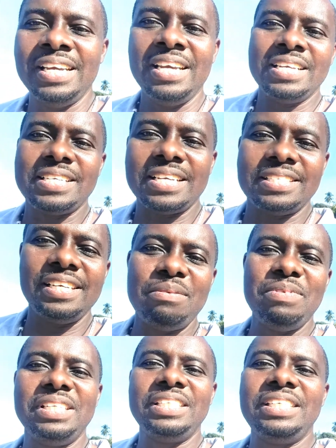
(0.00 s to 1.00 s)

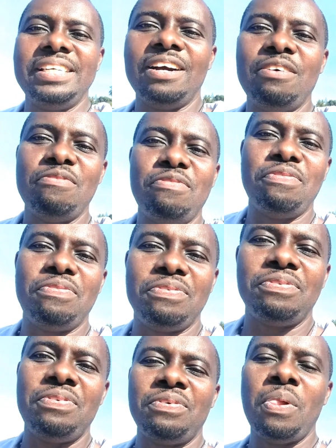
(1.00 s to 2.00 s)
sustainability of
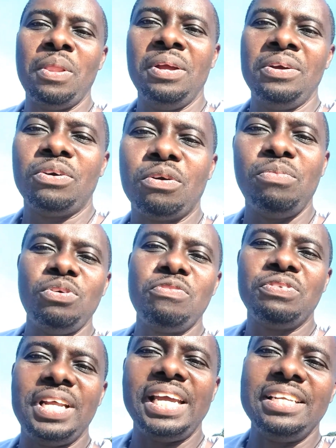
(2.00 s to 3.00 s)
our
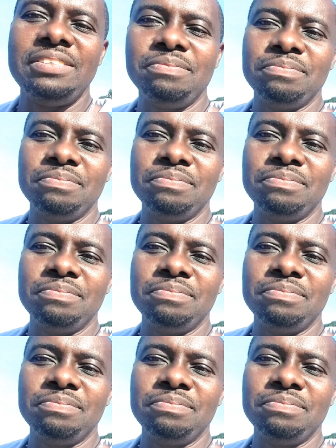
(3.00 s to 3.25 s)
beautiful island,